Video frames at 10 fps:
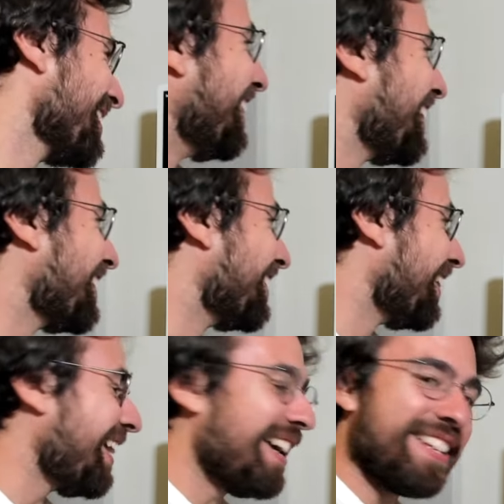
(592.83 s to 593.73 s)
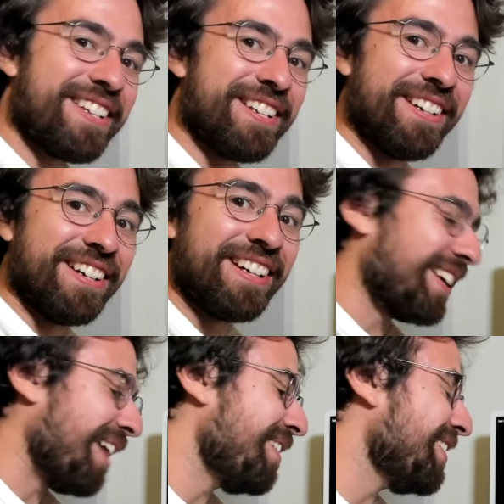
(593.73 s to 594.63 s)
That glass, sir.
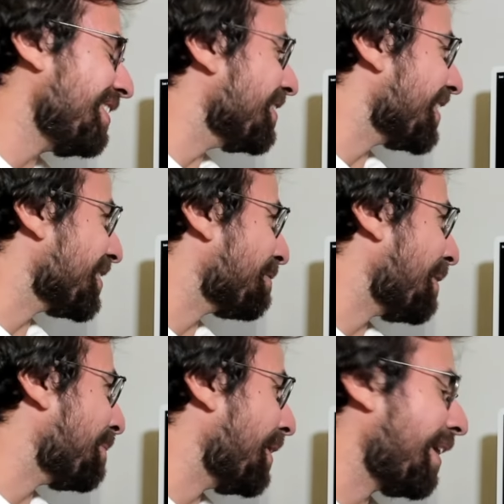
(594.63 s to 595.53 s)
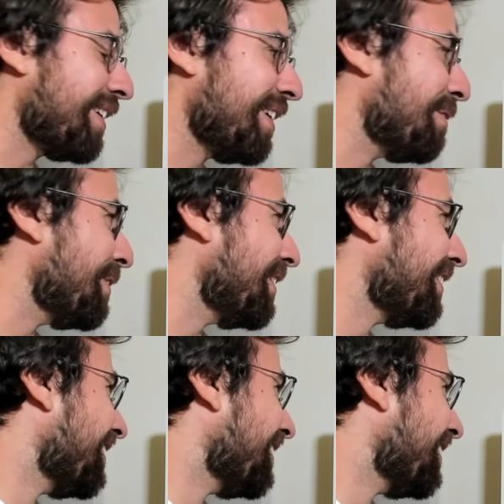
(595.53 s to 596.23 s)
How are you gonna use that as a weapon? I can't wait.